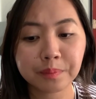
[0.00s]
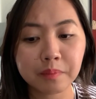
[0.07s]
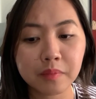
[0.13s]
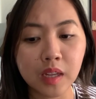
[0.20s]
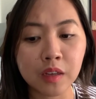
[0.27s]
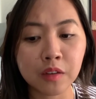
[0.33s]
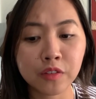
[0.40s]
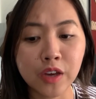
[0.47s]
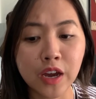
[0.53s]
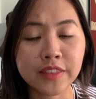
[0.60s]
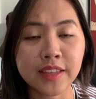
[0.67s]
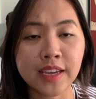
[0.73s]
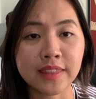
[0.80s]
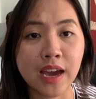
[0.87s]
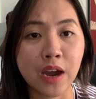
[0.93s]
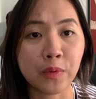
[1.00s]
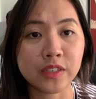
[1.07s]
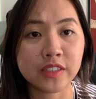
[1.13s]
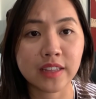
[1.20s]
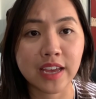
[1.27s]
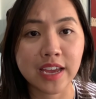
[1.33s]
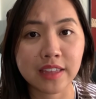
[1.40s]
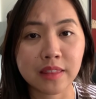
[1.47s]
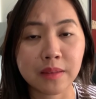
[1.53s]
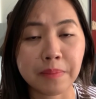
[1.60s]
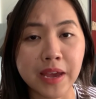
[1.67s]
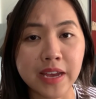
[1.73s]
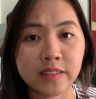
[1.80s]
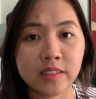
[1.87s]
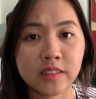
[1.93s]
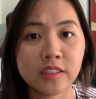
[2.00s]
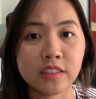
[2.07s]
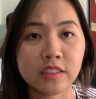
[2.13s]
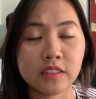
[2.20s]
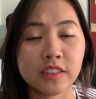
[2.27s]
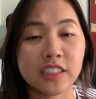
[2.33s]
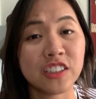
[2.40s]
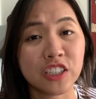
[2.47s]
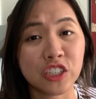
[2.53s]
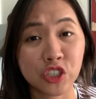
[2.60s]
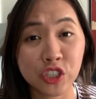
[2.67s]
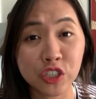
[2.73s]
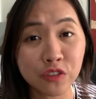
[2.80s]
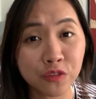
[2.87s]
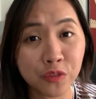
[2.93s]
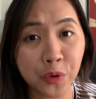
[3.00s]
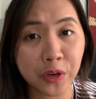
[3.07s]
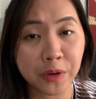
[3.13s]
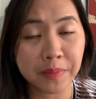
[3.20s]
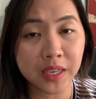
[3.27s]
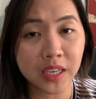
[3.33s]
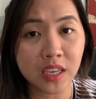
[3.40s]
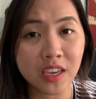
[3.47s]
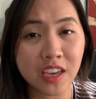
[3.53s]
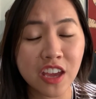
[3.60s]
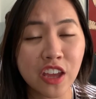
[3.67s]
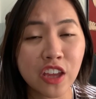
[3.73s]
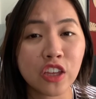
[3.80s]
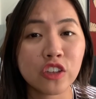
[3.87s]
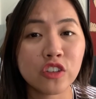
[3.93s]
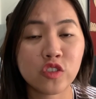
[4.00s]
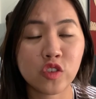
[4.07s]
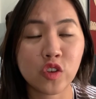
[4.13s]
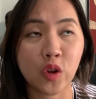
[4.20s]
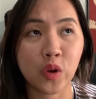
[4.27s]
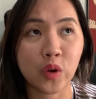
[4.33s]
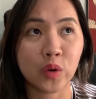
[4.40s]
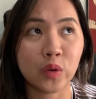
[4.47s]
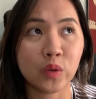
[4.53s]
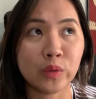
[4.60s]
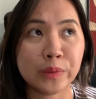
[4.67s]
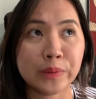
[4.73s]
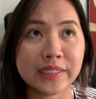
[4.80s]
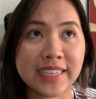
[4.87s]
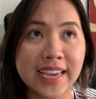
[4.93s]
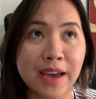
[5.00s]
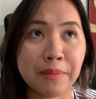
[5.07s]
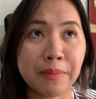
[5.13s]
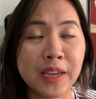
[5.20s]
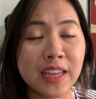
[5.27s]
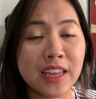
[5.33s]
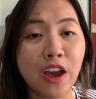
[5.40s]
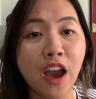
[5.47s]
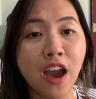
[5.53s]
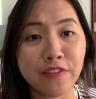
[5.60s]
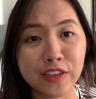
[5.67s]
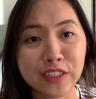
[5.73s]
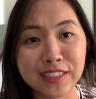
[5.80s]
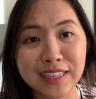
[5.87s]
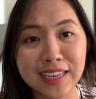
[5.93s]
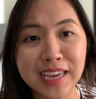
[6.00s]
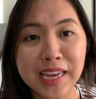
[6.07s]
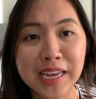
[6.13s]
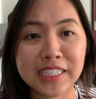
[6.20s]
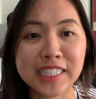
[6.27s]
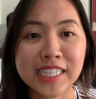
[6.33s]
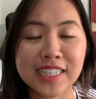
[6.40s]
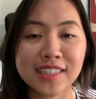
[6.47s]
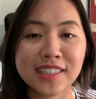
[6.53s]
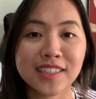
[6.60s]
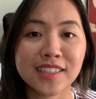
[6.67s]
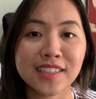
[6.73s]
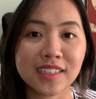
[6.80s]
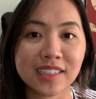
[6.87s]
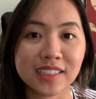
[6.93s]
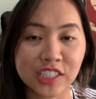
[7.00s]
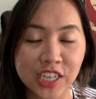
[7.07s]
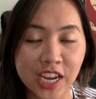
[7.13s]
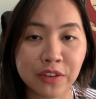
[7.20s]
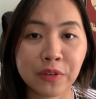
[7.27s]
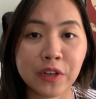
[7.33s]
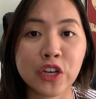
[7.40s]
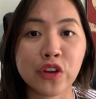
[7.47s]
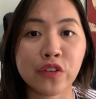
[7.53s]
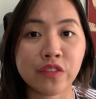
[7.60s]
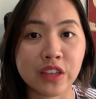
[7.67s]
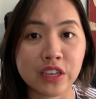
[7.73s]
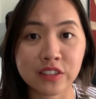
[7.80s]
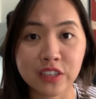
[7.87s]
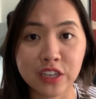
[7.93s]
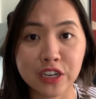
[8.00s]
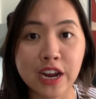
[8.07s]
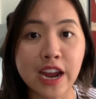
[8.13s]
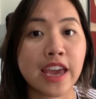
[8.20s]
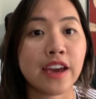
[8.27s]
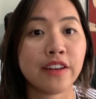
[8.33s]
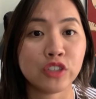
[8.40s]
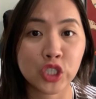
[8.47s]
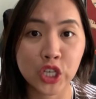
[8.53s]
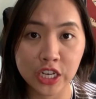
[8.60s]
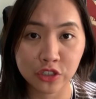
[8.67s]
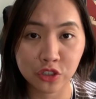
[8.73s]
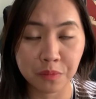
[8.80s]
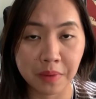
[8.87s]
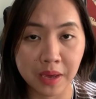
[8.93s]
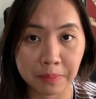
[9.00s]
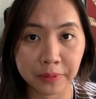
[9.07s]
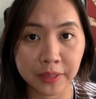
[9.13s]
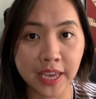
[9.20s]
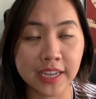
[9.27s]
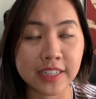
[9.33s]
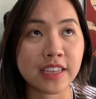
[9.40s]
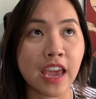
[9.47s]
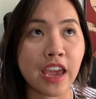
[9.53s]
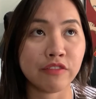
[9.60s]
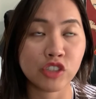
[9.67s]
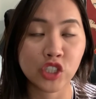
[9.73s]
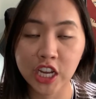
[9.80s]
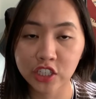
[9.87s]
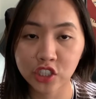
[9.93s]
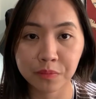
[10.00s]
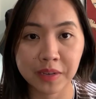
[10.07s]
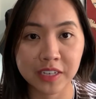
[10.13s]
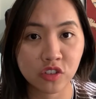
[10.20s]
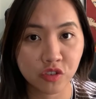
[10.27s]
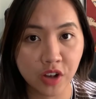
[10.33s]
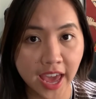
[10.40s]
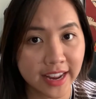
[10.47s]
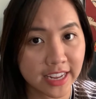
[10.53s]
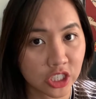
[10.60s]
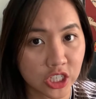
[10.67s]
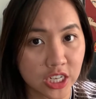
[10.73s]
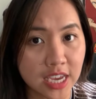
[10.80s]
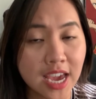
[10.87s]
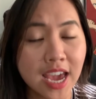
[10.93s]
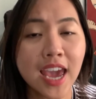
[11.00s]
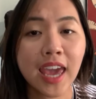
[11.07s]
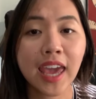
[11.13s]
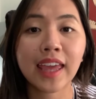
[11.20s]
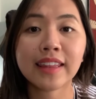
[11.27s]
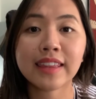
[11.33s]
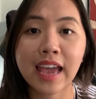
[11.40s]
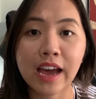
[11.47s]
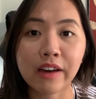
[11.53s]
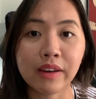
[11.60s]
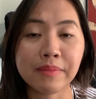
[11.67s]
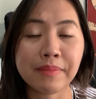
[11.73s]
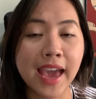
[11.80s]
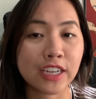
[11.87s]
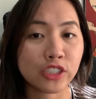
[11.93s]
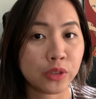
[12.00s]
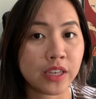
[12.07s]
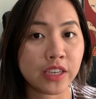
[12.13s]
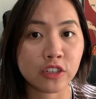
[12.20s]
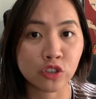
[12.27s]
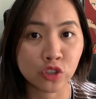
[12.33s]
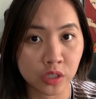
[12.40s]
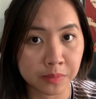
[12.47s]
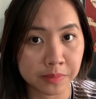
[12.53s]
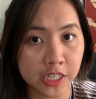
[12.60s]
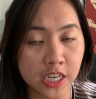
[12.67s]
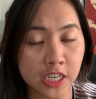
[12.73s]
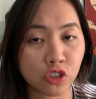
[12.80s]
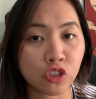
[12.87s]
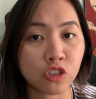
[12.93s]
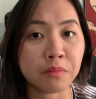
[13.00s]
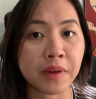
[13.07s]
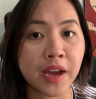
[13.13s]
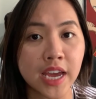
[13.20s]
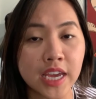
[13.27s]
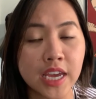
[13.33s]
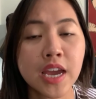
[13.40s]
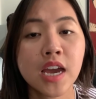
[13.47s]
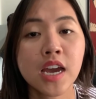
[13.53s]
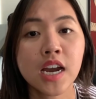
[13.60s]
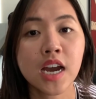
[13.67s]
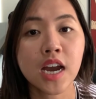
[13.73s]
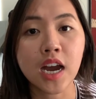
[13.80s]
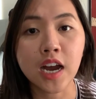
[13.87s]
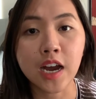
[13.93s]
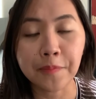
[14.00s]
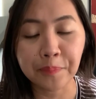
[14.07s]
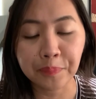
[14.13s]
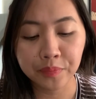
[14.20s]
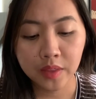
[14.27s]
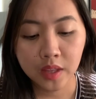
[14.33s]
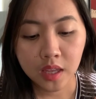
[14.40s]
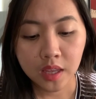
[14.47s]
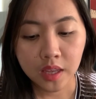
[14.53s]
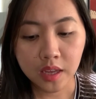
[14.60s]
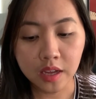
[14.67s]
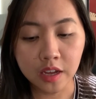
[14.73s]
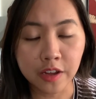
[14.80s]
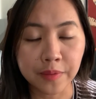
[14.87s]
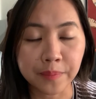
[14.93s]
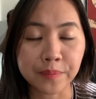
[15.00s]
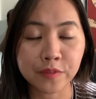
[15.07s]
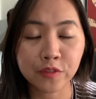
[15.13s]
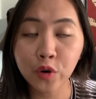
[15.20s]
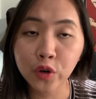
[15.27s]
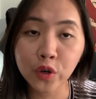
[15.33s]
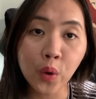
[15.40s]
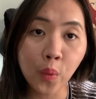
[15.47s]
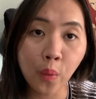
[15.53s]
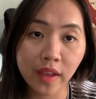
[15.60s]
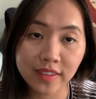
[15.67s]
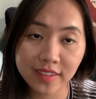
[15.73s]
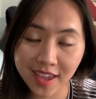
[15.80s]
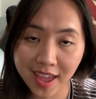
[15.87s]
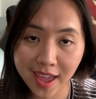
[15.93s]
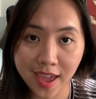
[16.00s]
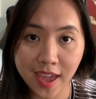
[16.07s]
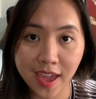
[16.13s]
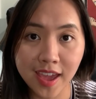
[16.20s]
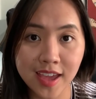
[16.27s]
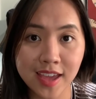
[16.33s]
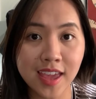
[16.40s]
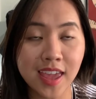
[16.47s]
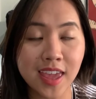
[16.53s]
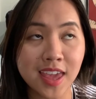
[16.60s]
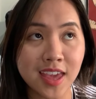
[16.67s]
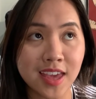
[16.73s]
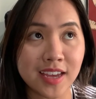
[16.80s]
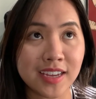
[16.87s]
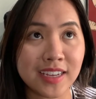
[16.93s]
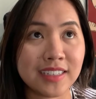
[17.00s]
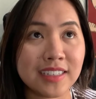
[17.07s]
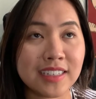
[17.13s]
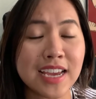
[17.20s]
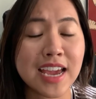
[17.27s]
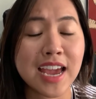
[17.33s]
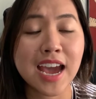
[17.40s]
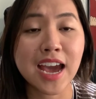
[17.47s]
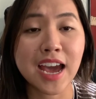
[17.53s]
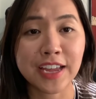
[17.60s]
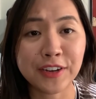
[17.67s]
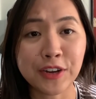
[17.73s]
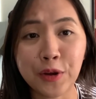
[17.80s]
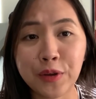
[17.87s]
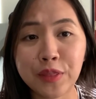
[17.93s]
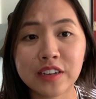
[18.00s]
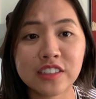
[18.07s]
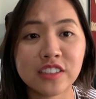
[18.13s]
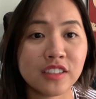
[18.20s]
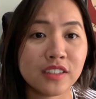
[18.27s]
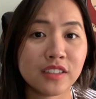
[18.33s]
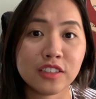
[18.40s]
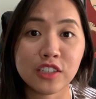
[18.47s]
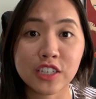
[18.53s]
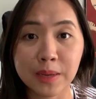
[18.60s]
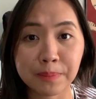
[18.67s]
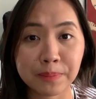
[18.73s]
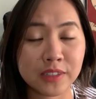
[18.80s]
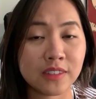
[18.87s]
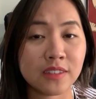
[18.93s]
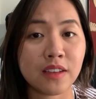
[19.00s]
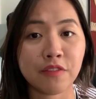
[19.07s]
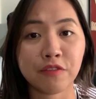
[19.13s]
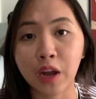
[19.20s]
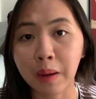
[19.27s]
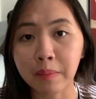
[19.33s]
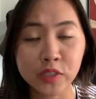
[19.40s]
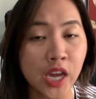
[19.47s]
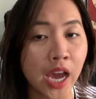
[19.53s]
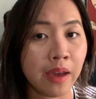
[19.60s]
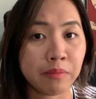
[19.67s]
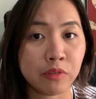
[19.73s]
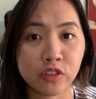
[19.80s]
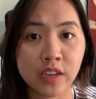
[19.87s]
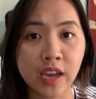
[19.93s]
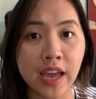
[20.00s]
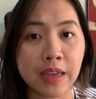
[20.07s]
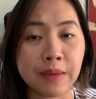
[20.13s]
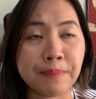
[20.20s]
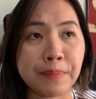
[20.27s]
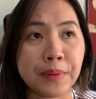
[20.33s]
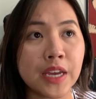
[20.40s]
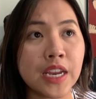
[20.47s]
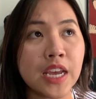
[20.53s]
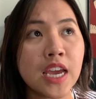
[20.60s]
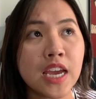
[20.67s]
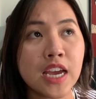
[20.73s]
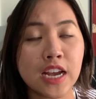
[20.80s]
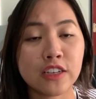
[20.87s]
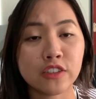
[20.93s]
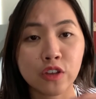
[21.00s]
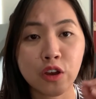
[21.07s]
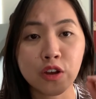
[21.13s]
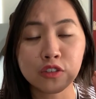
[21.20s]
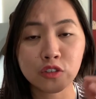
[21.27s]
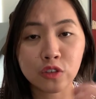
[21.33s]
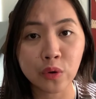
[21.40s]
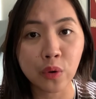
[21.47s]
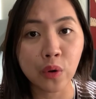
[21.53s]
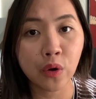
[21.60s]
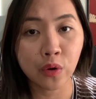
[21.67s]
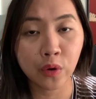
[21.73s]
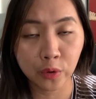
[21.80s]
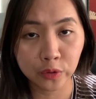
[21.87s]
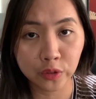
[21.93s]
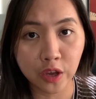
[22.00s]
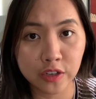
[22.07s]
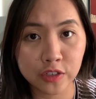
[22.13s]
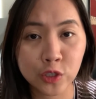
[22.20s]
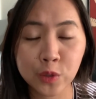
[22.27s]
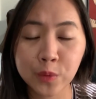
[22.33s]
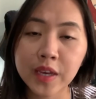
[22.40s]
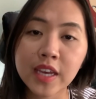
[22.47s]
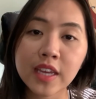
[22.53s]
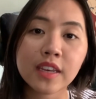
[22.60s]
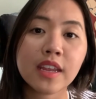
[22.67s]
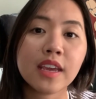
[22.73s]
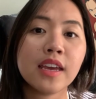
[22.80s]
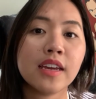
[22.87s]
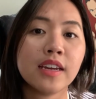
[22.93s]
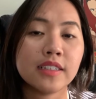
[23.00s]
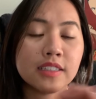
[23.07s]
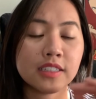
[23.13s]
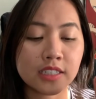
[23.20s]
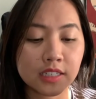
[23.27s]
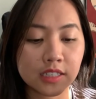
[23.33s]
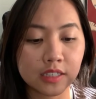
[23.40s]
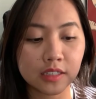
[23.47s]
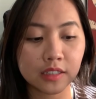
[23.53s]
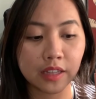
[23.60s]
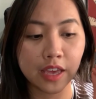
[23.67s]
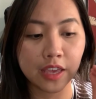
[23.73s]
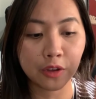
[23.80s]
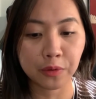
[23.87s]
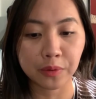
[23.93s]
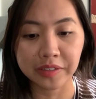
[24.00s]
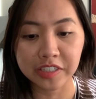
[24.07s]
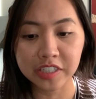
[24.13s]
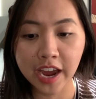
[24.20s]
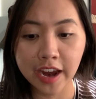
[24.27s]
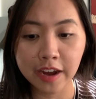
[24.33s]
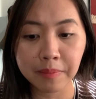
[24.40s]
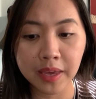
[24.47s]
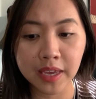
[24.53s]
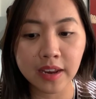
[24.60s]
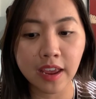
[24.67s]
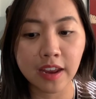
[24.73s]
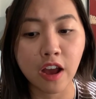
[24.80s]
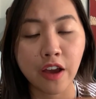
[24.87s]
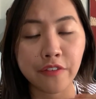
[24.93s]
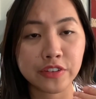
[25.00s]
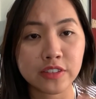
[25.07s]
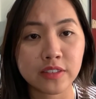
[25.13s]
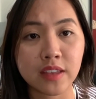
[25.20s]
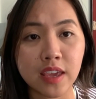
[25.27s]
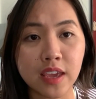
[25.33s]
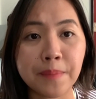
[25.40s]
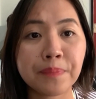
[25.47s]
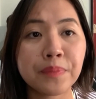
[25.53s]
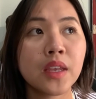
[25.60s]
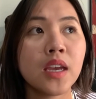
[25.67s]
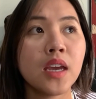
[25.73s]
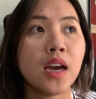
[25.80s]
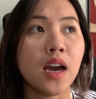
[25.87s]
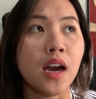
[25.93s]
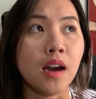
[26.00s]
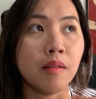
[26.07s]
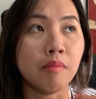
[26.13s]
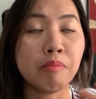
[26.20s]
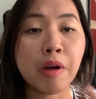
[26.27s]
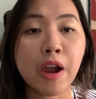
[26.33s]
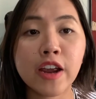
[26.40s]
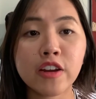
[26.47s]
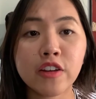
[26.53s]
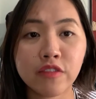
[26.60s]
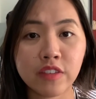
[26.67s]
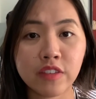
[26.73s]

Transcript: thought that that was like the best decision for me. So yeah, but obviously since January of this year, I have changed my plans, I have changed my strategy, and now I'm actually contributing to my 401k. And I know there's dips from time to time, but as long as you hold on to it until like your retirement, and obviously part of